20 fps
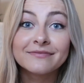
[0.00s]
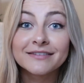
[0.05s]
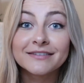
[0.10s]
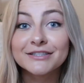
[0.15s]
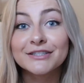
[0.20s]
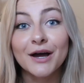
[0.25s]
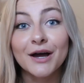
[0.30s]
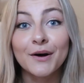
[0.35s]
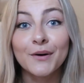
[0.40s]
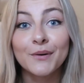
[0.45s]

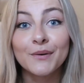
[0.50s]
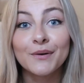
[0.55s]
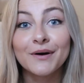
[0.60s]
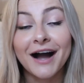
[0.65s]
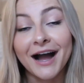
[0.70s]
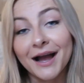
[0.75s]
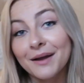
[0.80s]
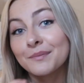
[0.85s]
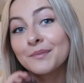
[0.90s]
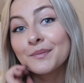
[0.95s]
So
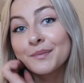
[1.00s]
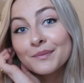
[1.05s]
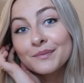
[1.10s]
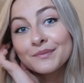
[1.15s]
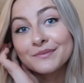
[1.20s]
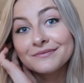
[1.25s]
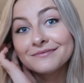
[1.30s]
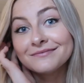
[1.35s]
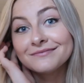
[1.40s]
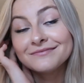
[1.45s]
I'm
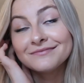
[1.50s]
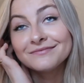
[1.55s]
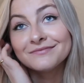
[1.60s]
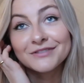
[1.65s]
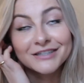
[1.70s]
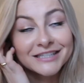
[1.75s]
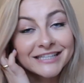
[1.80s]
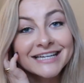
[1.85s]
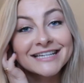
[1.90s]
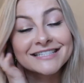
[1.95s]

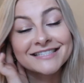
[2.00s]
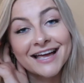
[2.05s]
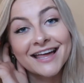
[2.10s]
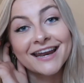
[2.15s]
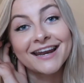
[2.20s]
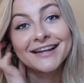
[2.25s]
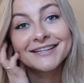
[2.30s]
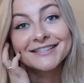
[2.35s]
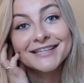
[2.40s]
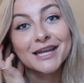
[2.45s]
really
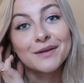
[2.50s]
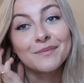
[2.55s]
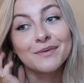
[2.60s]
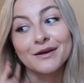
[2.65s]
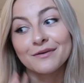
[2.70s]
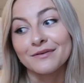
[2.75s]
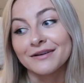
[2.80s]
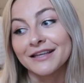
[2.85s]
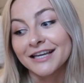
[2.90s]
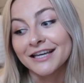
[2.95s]
excited. It's gonna
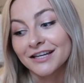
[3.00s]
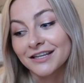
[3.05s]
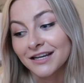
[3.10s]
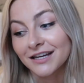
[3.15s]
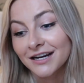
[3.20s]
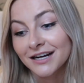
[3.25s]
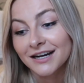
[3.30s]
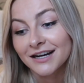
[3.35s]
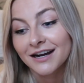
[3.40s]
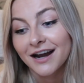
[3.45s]
be a really good
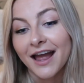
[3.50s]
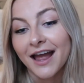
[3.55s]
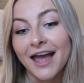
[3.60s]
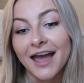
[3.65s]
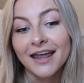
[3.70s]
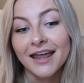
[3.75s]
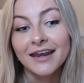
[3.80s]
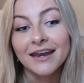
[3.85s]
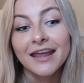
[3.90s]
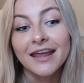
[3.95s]
year,
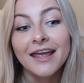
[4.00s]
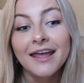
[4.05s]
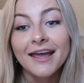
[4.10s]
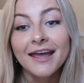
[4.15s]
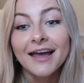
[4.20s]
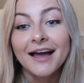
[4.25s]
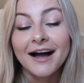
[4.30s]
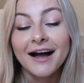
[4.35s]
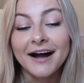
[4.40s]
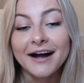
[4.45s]
and
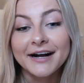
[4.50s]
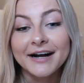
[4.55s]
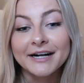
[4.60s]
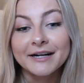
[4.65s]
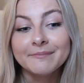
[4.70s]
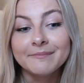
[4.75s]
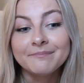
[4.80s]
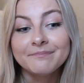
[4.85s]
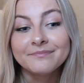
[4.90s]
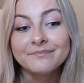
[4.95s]

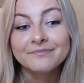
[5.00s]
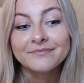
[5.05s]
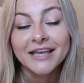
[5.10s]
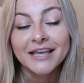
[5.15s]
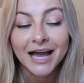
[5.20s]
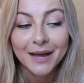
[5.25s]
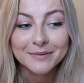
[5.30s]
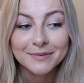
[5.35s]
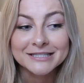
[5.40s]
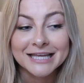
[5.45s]

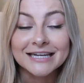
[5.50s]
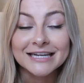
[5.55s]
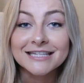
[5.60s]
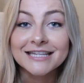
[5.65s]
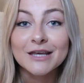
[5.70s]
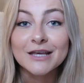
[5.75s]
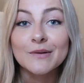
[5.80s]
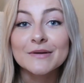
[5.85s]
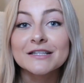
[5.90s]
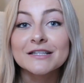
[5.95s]
yeah, I'm excited to
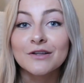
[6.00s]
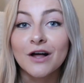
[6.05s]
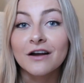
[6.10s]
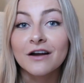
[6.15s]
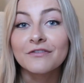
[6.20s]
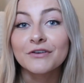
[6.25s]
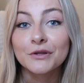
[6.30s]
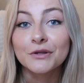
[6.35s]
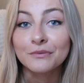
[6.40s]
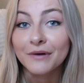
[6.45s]
take you guys
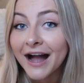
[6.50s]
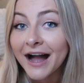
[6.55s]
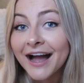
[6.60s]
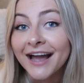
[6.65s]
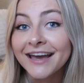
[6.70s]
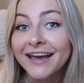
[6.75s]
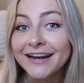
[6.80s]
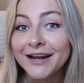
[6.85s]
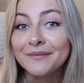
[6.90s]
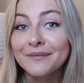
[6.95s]
along for the
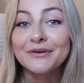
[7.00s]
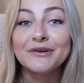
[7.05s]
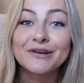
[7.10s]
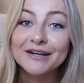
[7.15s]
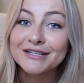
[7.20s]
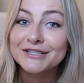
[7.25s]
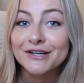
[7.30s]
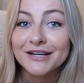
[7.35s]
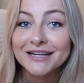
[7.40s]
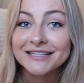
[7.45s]
ride. If you
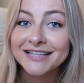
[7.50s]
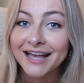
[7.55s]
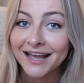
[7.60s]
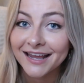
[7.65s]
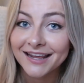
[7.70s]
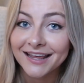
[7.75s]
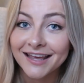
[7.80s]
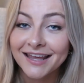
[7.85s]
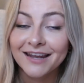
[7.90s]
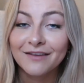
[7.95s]
guys are
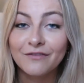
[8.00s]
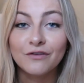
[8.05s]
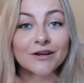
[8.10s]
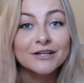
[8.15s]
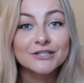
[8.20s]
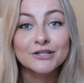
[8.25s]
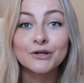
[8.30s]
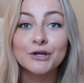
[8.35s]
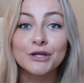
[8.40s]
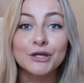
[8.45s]
excited, if you
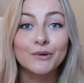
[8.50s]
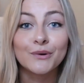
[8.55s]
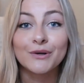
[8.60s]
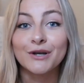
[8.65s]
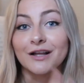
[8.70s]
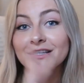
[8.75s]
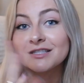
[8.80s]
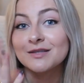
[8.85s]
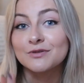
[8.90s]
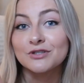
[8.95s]
guys are new and
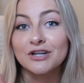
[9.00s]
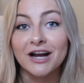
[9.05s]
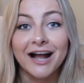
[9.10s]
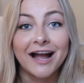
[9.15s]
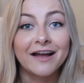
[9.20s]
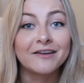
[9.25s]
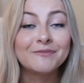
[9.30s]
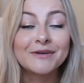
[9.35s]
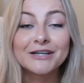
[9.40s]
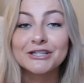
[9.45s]
not
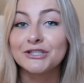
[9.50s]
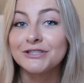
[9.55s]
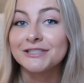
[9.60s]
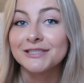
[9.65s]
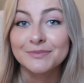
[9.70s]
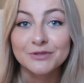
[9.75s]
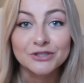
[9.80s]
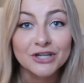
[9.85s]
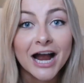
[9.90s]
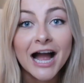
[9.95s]
subscribed, make sure you
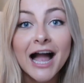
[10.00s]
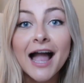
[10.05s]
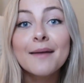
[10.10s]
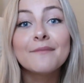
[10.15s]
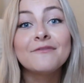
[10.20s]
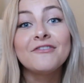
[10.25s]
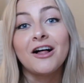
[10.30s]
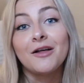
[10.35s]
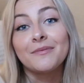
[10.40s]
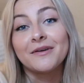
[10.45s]

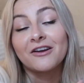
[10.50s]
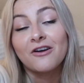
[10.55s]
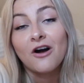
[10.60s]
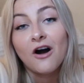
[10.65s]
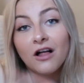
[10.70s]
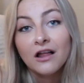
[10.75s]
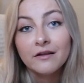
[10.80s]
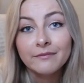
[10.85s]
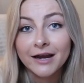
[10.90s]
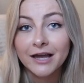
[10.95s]
subscribe, follow me on
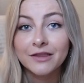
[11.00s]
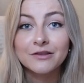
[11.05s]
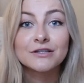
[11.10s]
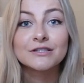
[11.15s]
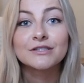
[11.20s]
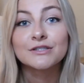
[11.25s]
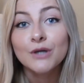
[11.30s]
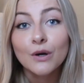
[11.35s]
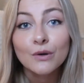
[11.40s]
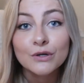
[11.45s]
all of my other
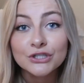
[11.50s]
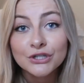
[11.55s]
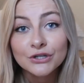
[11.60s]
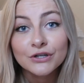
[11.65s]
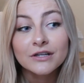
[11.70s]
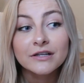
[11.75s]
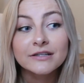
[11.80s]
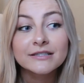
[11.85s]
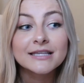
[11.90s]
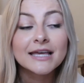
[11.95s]

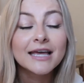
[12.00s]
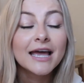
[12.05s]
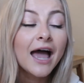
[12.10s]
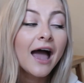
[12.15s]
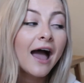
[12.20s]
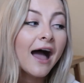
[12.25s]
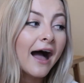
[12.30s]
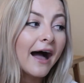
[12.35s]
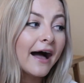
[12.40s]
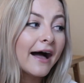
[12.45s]
socials.
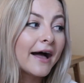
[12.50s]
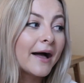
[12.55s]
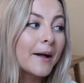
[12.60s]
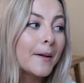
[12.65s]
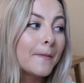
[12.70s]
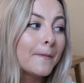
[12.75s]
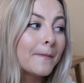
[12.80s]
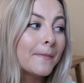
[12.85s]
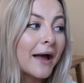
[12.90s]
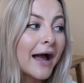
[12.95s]

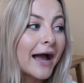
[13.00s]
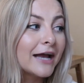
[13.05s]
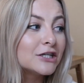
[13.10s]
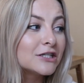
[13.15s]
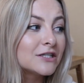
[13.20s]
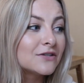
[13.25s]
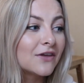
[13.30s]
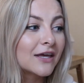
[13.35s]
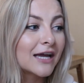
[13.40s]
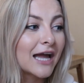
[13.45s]
I
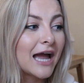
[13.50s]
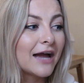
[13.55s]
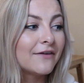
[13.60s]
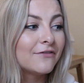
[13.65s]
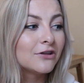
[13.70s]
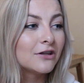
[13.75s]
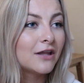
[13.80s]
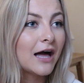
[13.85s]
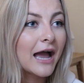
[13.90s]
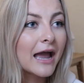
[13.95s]
just feel like
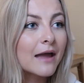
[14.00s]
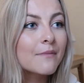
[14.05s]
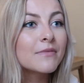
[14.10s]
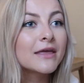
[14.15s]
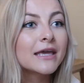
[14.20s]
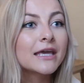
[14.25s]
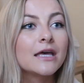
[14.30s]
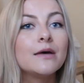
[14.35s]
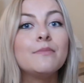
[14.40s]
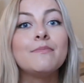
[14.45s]
I'm
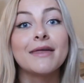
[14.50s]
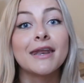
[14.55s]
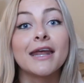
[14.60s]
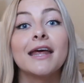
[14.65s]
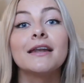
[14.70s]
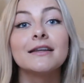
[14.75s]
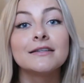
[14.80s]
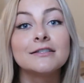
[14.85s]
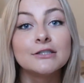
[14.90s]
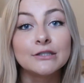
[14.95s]
like
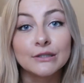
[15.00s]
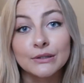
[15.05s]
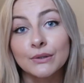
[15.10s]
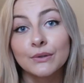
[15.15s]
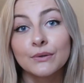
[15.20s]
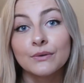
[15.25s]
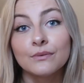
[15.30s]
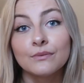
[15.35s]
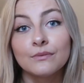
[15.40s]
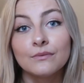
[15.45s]
committed
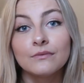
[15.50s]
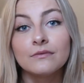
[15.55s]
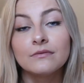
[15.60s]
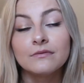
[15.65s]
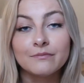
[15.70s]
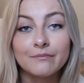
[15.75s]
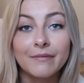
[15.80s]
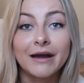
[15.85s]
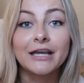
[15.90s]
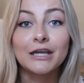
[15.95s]
to
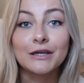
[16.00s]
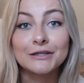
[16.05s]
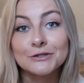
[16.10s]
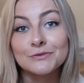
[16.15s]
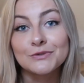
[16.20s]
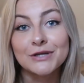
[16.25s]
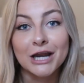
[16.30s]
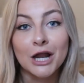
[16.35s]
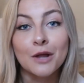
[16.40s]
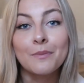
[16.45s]
my
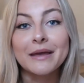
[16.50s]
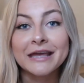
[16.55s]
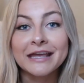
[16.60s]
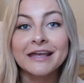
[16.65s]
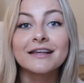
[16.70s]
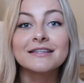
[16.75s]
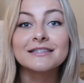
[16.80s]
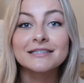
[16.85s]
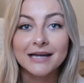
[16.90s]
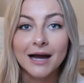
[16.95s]
YouTube channel
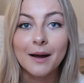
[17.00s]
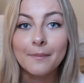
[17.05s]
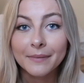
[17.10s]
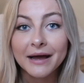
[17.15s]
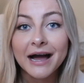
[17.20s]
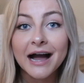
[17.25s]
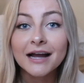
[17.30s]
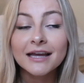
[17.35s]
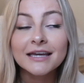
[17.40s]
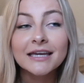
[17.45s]
making its
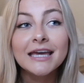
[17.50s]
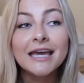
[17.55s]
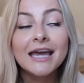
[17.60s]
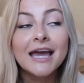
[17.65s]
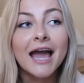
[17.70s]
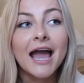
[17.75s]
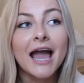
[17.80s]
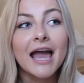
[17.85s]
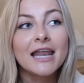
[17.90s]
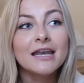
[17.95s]
comeback
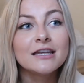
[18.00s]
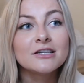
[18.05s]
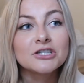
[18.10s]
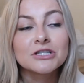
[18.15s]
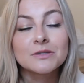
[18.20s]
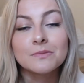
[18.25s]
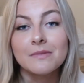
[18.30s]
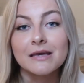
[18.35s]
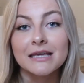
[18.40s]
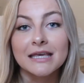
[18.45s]
and
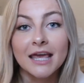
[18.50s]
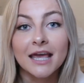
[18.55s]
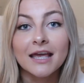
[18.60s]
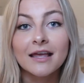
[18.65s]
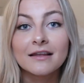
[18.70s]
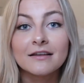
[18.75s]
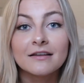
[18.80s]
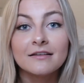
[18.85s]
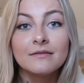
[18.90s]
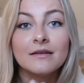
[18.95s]
just
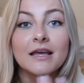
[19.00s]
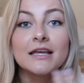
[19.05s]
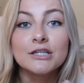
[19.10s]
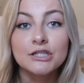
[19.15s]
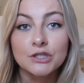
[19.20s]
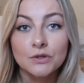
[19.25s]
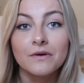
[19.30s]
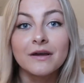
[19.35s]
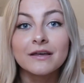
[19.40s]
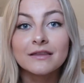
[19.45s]
making in
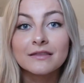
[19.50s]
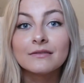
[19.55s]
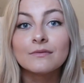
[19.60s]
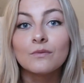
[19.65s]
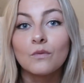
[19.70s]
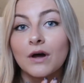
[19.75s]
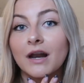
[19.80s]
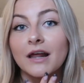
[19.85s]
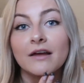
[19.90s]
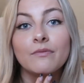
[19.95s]
doing
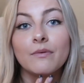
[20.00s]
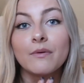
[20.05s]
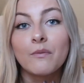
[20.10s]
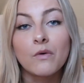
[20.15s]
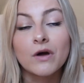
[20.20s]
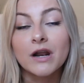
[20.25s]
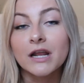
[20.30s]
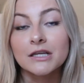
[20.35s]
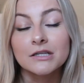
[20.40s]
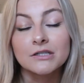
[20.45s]
what I've been
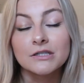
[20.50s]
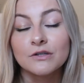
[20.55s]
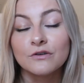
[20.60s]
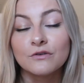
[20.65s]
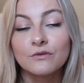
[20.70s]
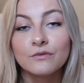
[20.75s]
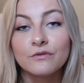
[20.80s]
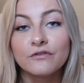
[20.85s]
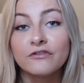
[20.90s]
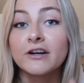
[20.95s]
wanting to
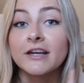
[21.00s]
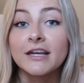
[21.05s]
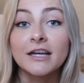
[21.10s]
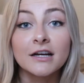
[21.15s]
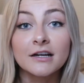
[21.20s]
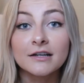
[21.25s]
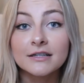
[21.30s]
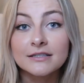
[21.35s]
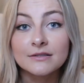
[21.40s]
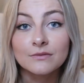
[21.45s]
do for
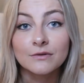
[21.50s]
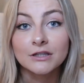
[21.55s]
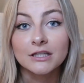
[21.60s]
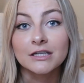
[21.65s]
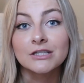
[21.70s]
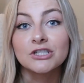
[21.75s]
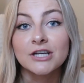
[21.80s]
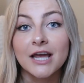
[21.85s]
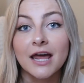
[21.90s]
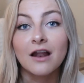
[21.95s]
years with
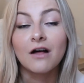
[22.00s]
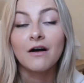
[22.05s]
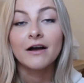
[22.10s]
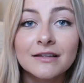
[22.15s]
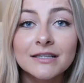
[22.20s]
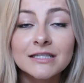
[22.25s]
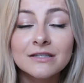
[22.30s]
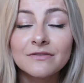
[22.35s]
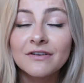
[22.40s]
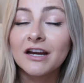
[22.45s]
this channel.
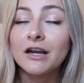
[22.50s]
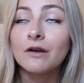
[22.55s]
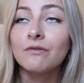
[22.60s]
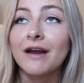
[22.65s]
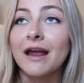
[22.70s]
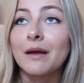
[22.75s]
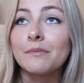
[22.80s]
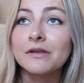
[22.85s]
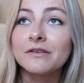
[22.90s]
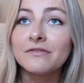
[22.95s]
This is a very
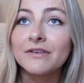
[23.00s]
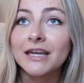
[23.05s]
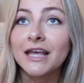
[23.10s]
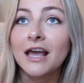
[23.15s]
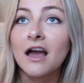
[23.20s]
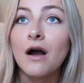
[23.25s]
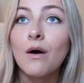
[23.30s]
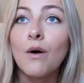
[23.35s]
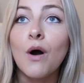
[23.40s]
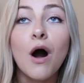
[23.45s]
rambly
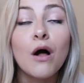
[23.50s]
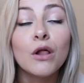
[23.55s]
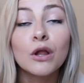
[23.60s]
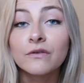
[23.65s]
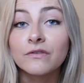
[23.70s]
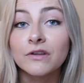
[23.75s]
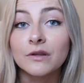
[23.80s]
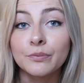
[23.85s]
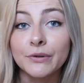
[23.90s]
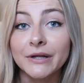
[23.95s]
video, all
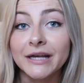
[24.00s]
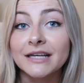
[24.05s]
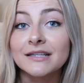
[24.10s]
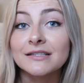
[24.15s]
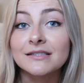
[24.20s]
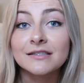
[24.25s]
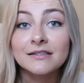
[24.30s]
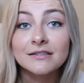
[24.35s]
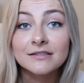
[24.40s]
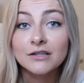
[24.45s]
over the
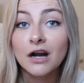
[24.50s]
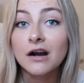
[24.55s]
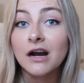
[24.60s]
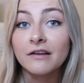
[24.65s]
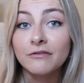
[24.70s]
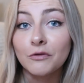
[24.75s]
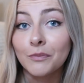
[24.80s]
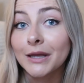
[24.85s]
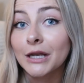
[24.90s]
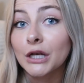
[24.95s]
place. Sorry
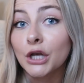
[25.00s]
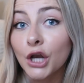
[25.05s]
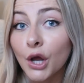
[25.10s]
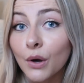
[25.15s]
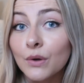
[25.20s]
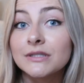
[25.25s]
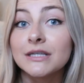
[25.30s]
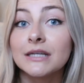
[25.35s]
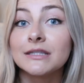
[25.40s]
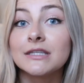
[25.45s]
if it made
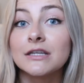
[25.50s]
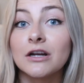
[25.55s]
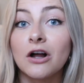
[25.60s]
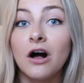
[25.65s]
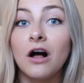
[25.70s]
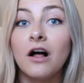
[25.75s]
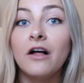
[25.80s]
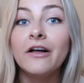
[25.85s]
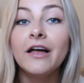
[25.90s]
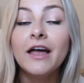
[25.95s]
no sense at
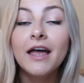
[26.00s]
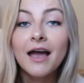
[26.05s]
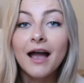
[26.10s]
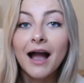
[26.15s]
all.